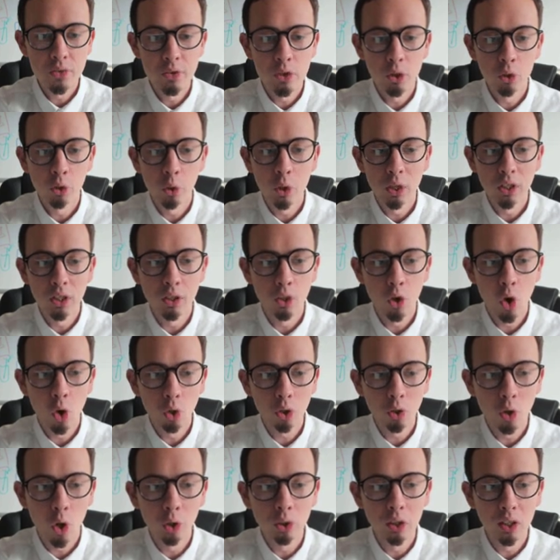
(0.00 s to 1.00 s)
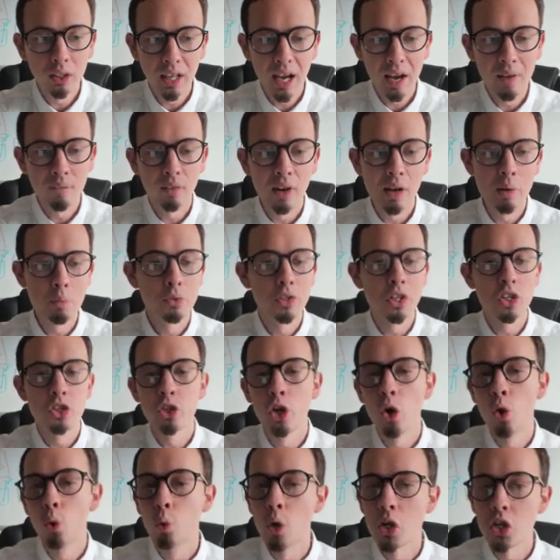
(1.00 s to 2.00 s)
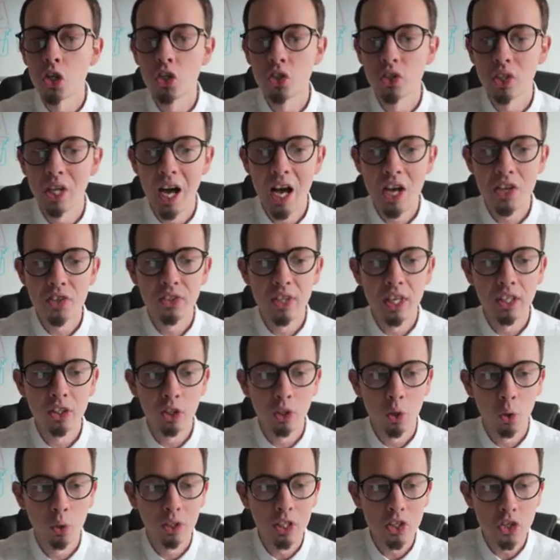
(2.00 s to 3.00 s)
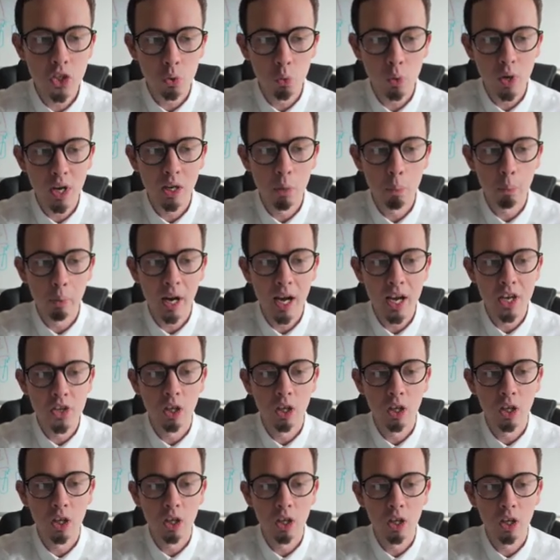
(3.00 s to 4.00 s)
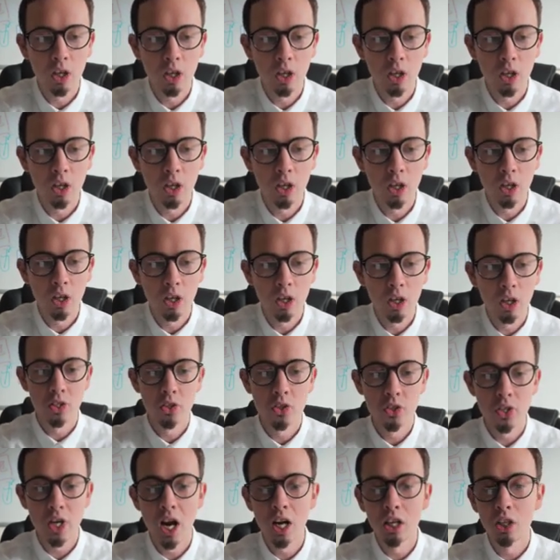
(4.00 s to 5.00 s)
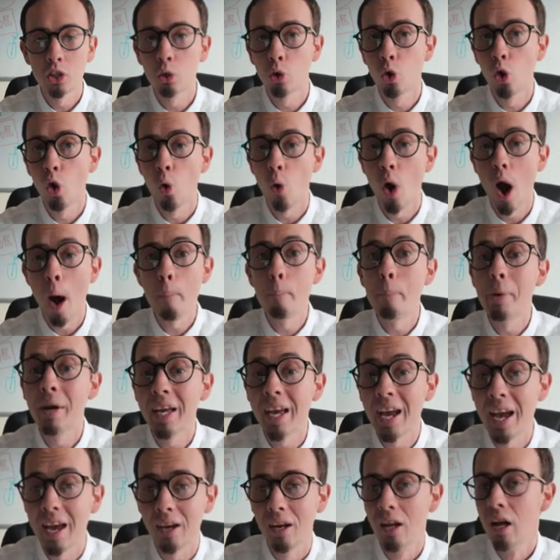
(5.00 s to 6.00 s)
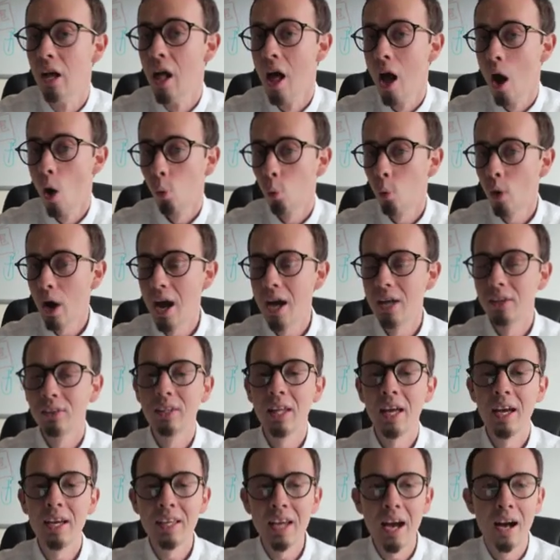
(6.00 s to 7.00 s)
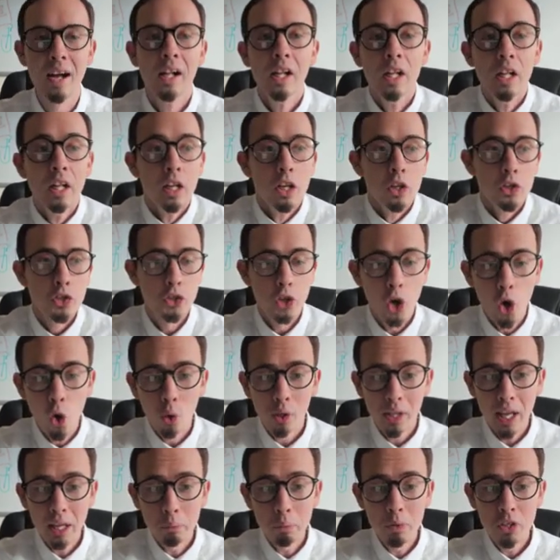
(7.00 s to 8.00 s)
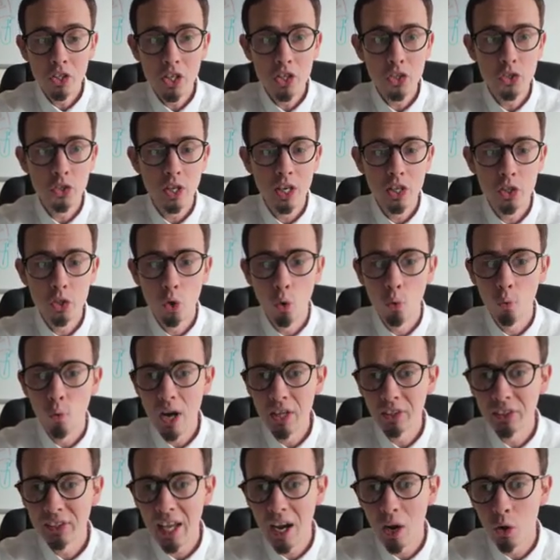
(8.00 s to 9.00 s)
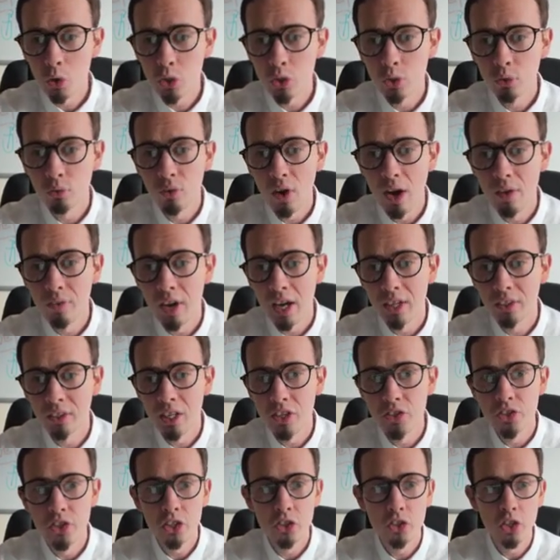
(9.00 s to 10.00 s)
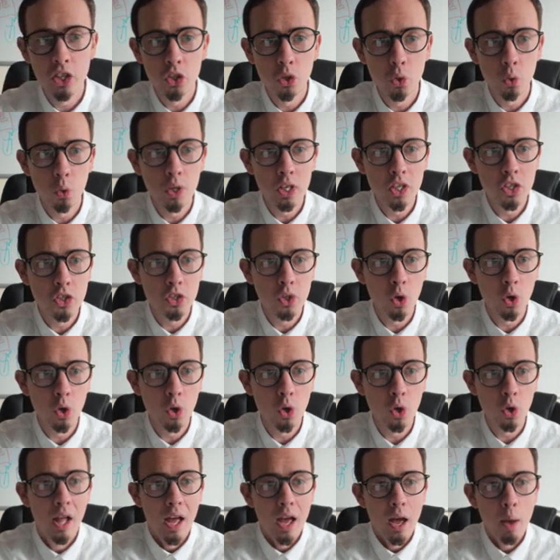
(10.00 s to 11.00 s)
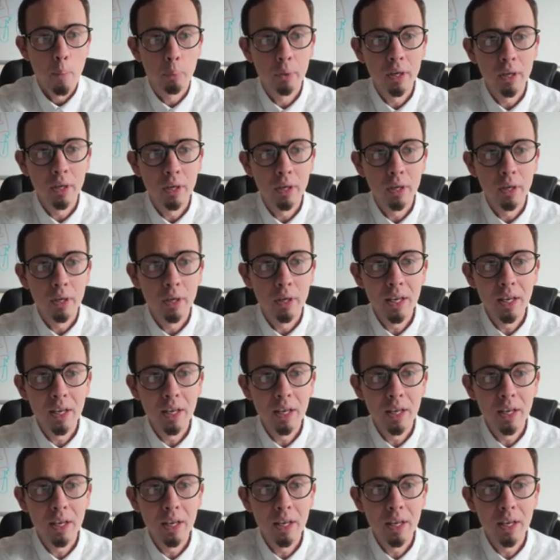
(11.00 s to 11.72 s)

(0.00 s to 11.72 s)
if you look at all the older time frames, there's no question asked that, you know, this is where the price could retrace and start to go up again. When, uh, yeah. So let me just say, so 1,563, so previous